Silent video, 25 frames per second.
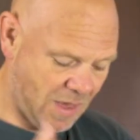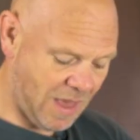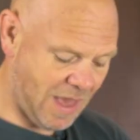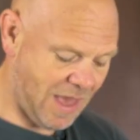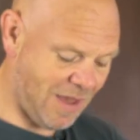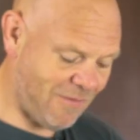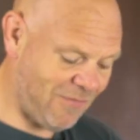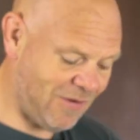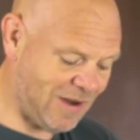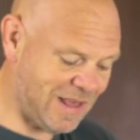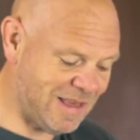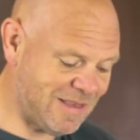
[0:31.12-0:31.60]

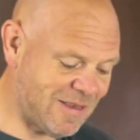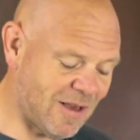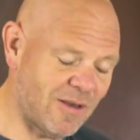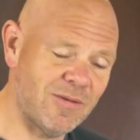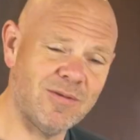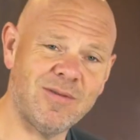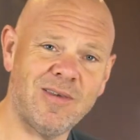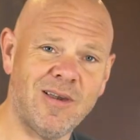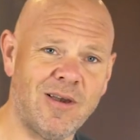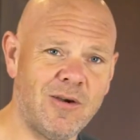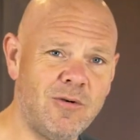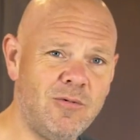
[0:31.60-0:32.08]
Heavily done
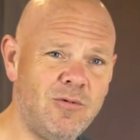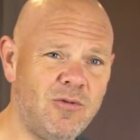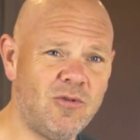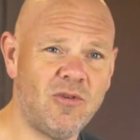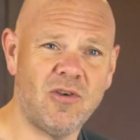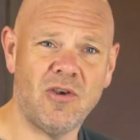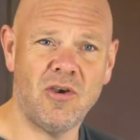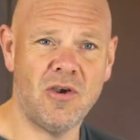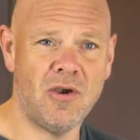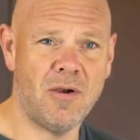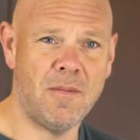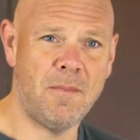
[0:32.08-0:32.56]
toast,
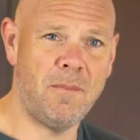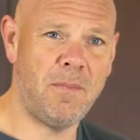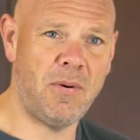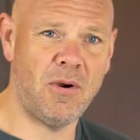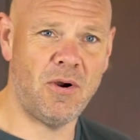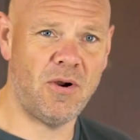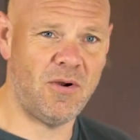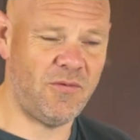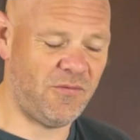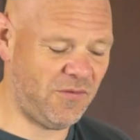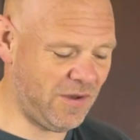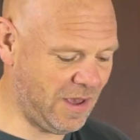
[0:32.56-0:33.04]

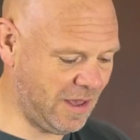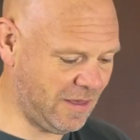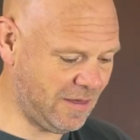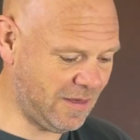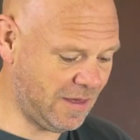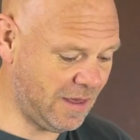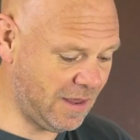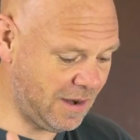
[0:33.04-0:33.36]
perfect.